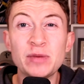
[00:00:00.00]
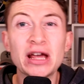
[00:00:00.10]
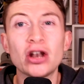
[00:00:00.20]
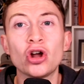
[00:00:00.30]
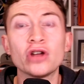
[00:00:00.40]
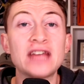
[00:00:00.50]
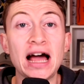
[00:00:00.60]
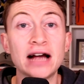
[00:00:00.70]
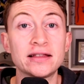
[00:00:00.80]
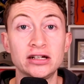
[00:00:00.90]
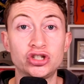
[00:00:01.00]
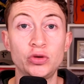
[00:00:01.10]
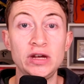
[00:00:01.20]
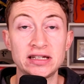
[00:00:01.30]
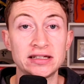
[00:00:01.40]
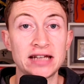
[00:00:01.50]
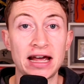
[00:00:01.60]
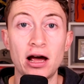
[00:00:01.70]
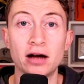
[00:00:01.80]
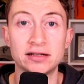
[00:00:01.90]
be a lot of tactical tweaks in
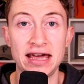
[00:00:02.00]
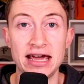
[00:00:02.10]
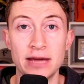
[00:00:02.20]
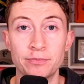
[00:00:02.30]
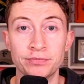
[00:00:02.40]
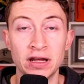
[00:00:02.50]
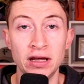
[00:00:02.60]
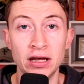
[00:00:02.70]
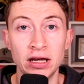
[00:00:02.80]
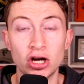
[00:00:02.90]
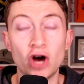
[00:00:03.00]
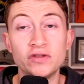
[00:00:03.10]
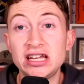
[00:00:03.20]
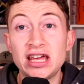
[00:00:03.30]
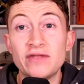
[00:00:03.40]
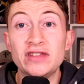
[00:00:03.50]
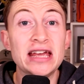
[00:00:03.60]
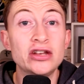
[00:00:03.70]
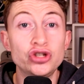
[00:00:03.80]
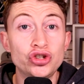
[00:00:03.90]
Ten Hag's game. Obviously, given
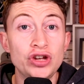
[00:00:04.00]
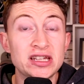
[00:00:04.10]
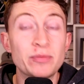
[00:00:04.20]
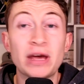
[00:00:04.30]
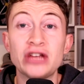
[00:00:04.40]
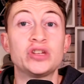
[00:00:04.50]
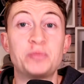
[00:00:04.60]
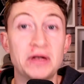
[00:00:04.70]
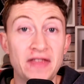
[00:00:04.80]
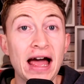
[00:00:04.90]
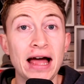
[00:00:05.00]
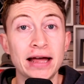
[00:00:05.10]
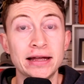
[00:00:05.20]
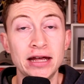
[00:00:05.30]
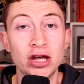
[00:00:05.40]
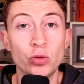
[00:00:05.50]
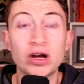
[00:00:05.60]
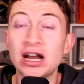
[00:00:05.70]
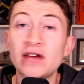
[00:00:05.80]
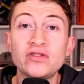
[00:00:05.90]
the injuries, it might just be that. We're
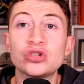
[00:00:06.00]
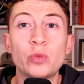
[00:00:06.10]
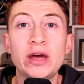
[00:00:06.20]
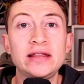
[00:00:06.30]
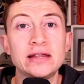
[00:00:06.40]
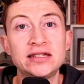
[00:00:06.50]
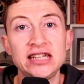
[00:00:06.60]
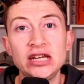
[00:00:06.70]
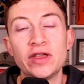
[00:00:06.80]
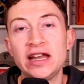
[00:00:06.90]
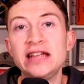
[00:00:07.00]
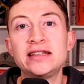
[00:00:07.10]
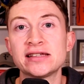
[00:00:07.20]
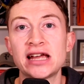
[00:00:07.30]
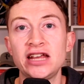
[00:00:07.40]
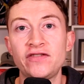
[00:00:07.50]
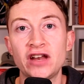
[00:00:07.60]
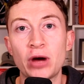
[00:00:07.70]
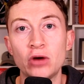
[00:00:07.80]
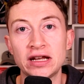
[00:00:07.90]
going to have to just wait and see whether he does anything
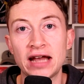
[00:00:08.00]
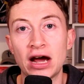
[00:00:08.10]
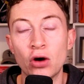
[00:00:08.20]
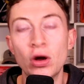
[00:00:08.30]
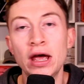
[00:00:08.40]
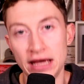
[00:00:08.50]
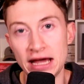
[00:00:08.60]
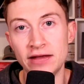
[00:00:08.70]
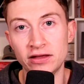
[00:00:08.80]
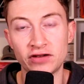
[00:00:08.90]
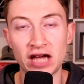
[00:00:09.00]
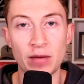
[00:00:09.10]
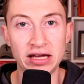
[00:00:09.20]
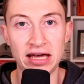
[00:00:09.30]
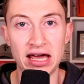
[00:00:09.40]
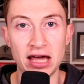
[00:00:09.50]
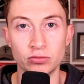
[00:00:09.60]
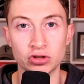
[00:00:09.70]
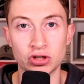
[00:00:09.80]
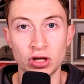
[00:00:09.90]
about it now in the coming
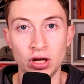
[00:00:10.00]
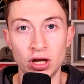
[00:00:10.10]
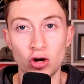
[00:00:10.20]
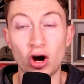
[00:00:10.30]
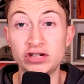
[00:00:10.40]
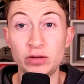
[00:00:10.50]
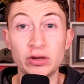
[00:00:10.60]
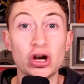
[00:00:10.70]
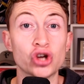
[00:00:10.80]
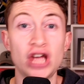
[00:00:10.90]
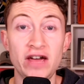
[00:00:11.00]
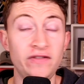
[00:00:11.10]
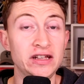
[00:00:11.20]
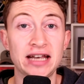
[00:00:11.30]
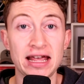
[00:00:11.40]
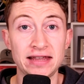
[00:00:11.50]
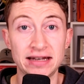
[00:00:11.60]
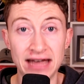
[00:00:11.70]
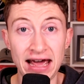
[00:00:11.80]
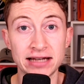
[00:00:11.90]
games. Obviously, we've got Sheffield
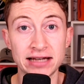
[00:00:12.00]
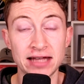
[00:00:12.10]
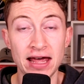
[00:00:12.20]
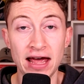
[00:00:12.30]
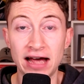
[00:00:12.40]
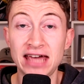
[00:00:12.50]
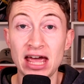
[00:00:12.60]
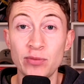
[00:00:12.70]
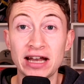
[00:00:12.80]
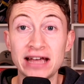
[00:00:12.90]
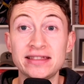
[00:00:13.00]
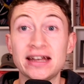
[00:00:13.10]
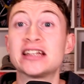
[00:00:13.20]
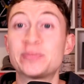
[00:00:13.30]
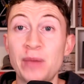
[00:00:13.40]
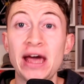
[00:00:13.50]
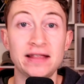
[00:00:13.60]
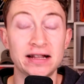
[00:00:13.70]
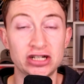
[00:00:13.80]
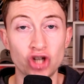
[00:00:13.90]
United next, a game United
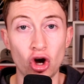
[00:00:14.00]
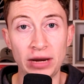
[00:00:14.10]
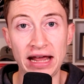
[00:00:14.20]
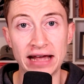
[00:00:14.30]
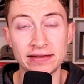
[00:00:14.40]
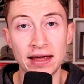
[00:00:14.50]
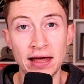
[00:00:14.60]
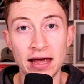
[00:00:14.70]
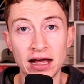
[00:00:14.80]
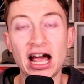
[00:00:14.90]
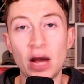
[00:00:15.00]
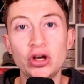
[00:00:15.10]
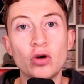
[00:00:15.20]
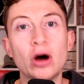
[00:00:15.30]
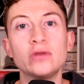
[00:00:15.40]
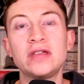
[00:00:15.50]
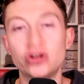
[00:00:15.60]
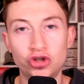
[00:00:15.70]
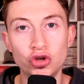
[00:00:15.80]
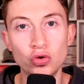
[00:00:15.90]
expected to dominate. Can we go out there
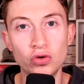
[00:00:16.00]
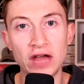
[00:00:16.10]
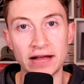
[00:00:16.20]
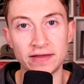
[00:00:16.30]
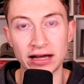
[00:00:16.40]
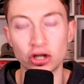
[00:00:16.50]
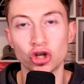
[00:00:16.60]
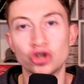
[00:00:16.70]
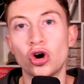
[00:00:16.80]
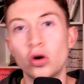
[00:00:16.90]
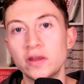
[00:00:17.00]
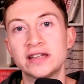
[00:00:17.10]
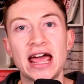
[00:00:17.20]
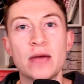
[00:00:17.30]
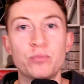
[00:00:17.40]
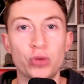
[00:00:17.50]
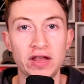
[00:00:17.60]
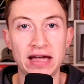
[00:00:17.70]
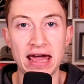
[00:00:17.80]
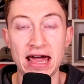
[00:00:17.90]
and do that then? Control the tempo of
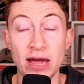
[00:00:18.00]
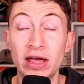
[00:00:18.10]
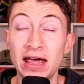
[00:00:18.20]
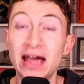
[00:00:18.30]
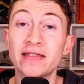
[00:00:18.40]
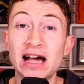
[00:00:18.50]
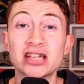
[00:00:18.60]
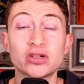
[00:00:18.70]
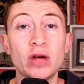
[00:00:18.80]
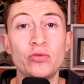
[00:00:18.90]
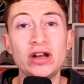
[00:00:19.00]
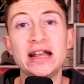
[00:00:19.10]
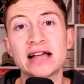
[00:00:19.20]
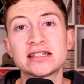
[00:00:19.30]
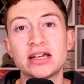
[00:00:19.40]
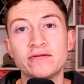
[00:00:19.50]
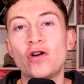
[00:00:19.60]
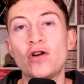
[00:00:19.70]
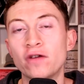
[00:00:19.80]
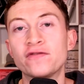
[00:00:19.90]
the game. That's what I'm really asking
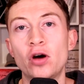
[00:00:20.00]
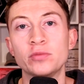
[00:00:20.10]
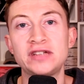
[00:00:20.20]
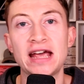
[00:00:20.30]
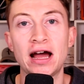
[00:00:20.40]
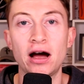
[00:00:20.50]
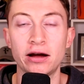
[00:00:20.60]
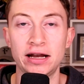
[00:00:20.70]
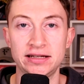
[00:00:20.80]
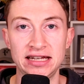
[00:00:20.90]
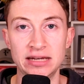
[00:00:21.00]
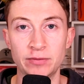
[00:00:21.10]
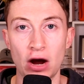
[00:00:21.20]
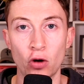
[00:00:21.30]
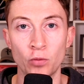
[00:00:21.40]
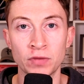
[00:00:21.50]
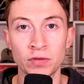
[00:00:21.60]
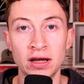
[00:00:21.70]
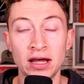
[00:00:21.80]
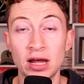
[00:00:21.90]
for from Ten Hag and his team now.
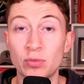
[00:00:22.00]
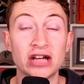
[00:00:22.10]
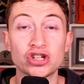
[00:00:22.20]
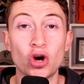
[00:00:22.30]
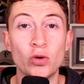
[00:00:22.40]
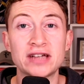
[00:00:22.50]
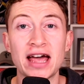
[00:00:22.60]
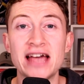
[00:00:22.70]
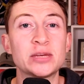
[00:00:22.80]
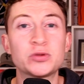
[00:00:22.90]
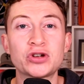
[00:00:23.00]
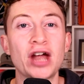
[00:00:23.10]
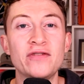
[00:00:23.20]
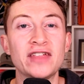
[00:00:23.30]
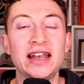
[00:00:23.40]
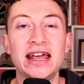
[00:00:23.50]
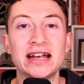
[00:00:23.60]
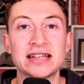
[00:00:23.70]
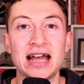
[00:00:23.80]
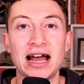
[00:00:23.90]
But as always, guys, subscribe for the
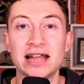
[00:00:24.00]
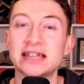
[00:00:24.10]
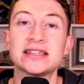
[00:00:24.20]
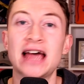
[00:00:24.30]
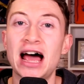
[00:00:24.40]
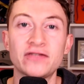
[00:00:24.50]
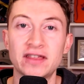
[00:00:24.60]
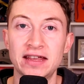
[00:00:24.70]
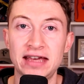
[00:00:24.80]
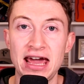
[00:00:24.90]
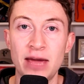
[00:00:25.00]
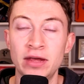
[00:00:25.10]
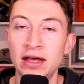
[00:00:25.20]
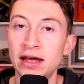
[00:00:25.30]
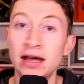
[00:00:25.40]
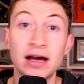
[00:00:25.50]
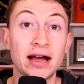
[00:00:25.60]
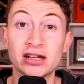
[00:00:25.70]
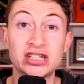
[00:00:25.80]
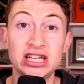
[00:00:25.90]
latest analysis after the game,
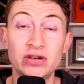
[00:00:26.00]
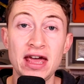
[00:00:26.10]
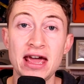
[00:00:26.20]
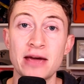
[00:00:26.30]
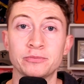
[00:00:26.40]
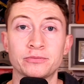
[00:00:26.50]
and I'll see you there.